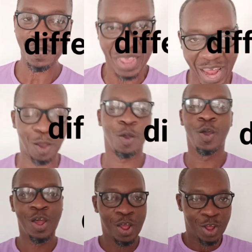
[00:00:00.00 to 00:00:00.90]
Now,
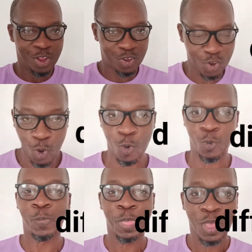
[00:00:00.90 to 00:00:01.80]

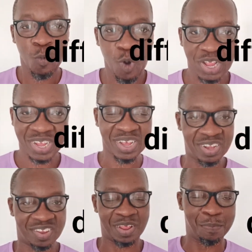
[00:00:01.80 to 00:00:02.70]
so what
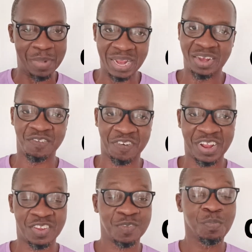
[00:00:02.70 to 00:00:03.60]
is the main
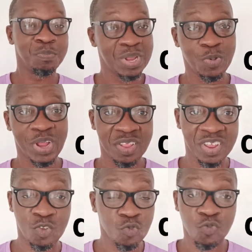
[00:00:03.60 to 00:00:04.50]
difference between
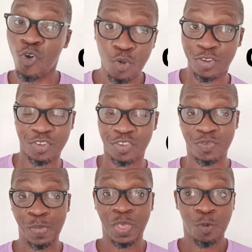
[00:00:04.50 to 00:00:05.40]
these two
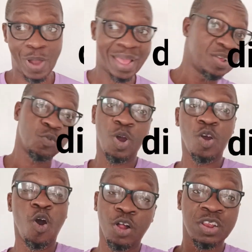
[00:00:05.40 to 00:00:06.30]
phones? Why is one
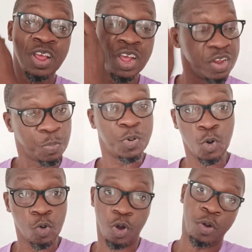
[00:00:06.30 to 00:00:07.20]
called the
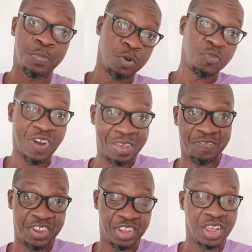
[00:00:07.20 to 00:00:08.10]
Pro or Pro
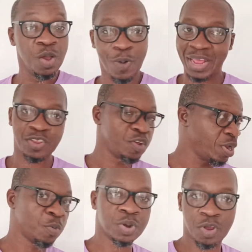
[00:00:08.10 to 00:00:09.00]
5G? Why is the
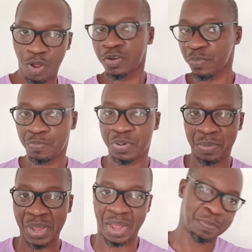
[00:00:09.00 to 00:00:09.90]
other one called
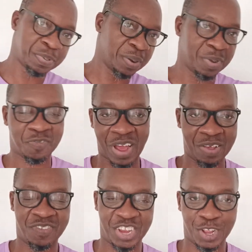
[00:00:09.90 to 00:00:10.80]
Premier
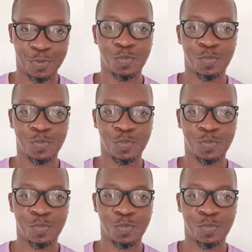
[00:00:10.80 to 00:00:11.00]
5G?